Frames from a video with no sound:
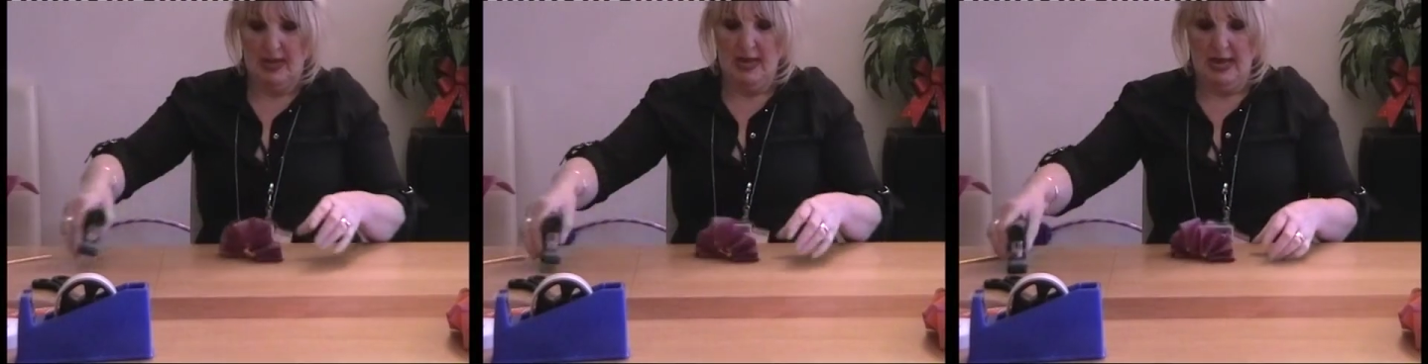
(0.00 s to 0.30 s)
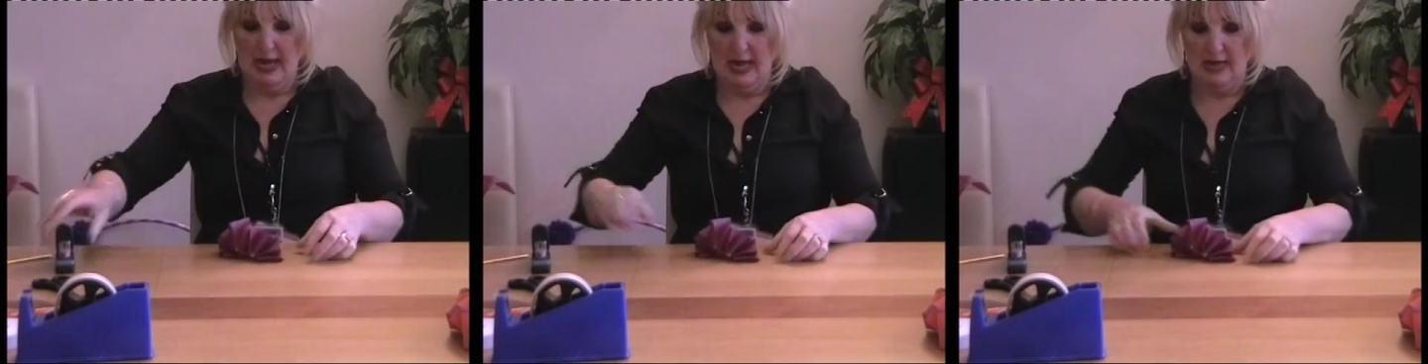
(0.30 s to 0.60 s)

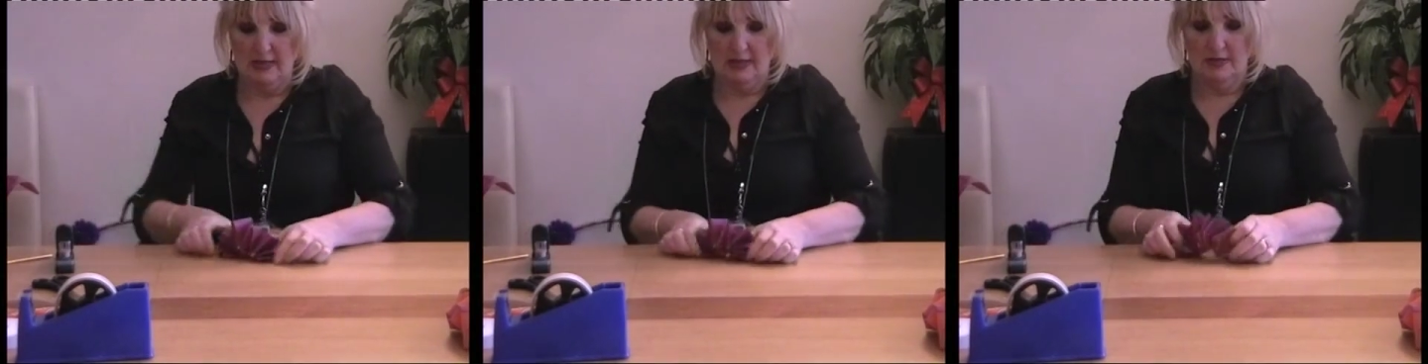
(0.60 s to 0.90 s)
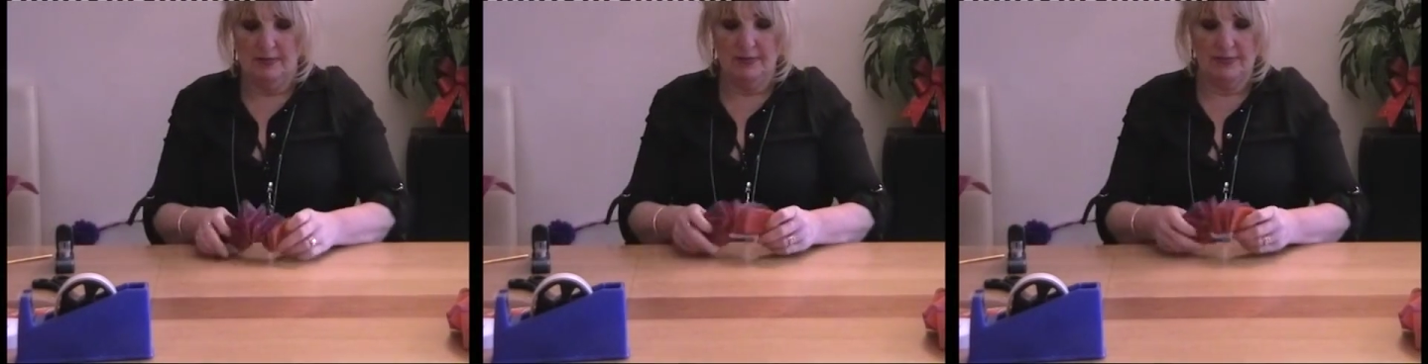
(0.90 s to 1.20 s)
and
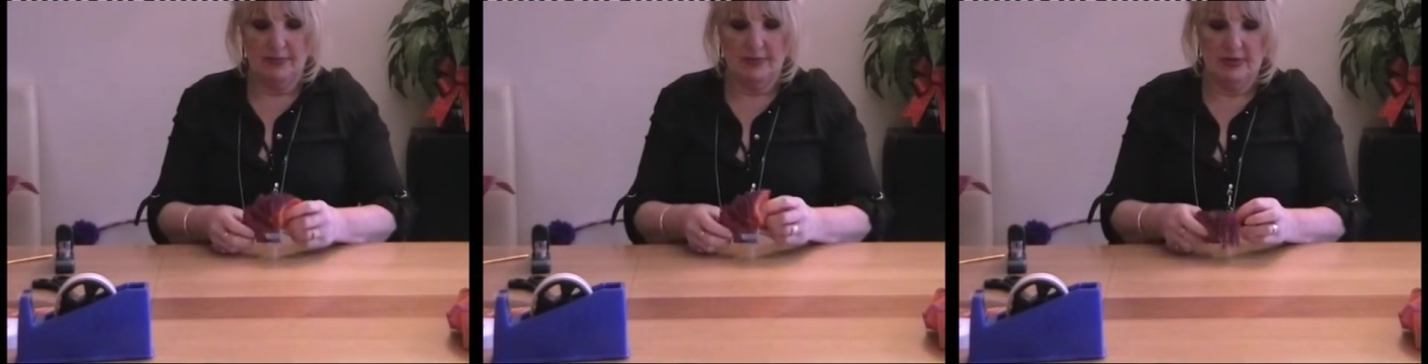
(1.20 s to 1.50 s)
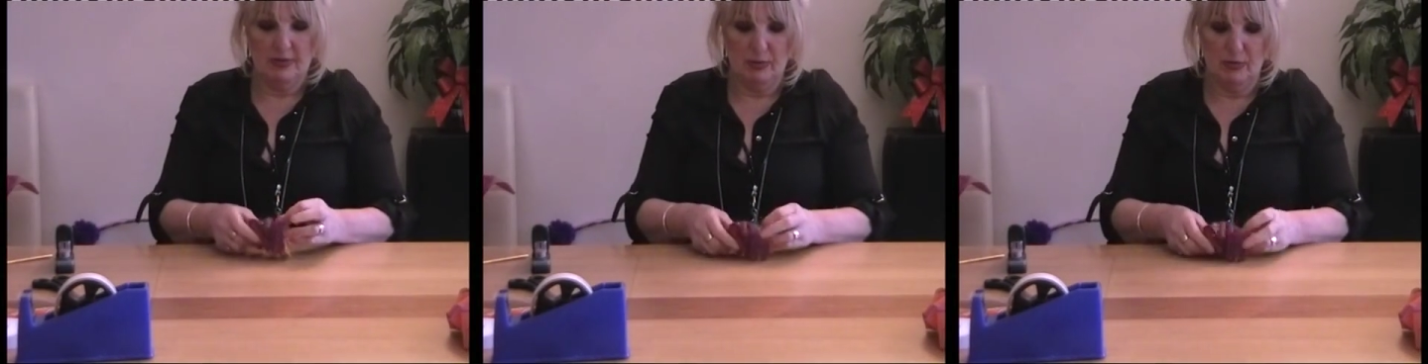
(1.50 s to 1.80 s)

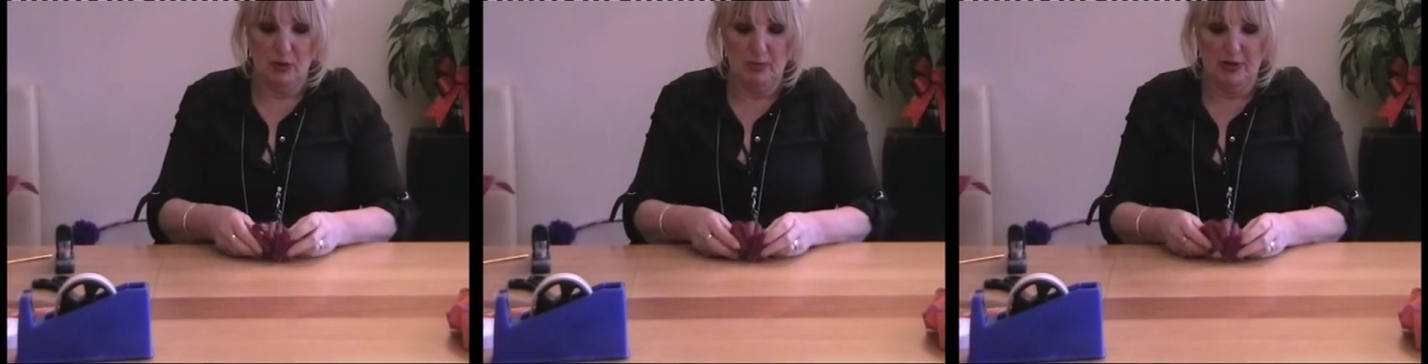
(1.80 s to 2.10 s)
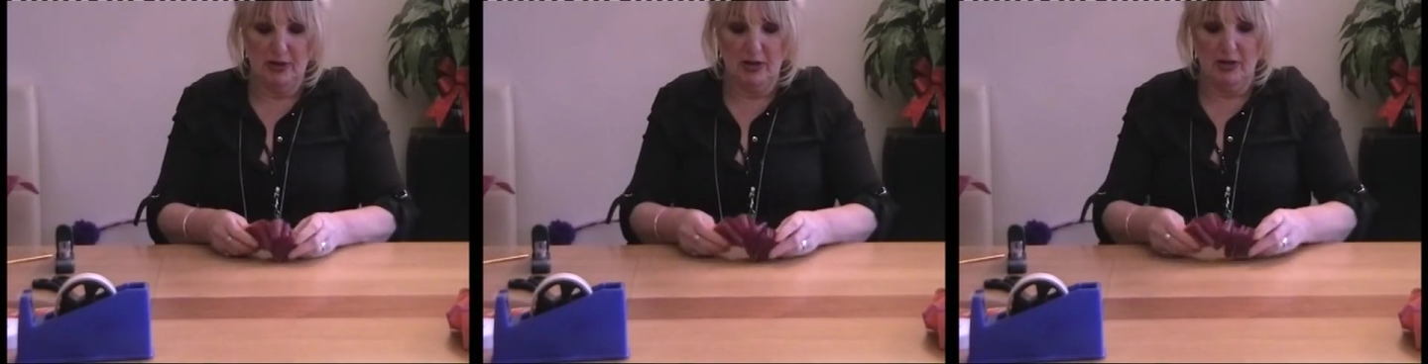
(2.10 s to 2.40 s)
when we open
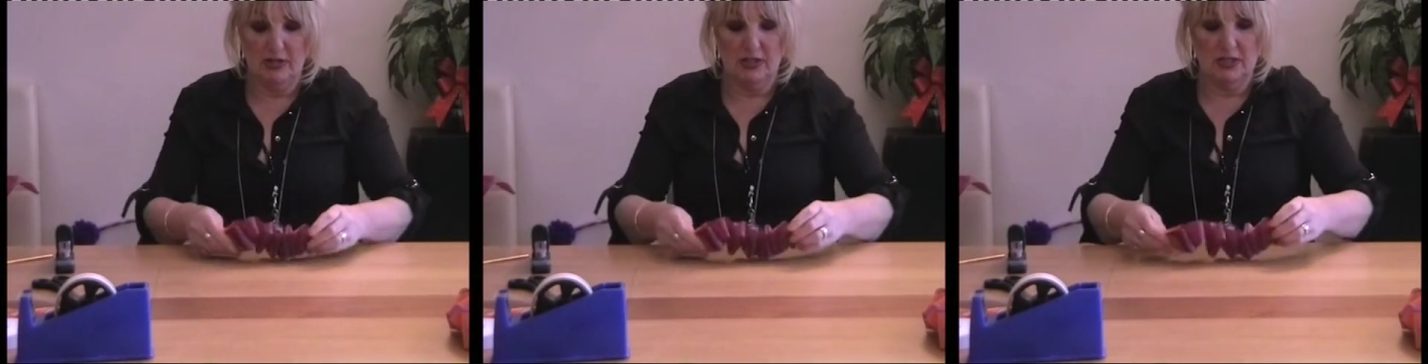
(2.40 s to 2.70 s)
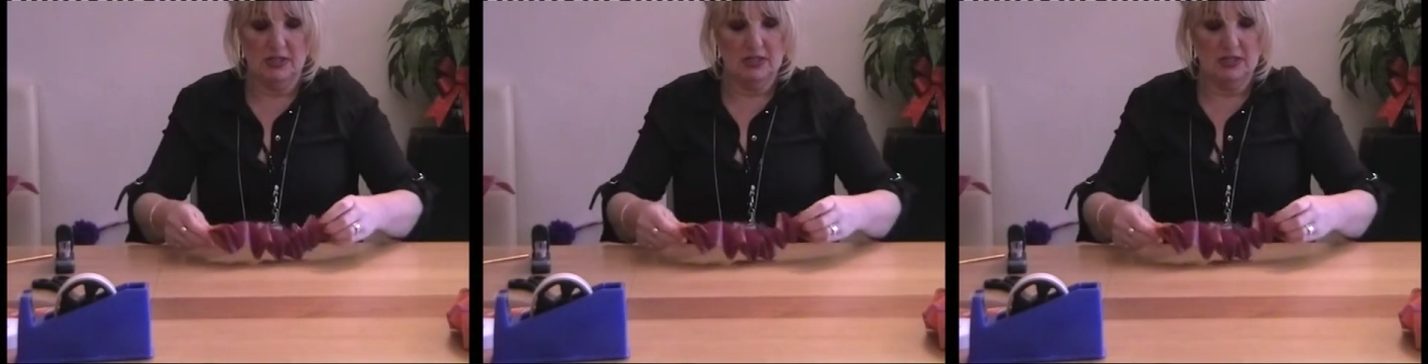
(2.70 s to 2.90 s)
it out,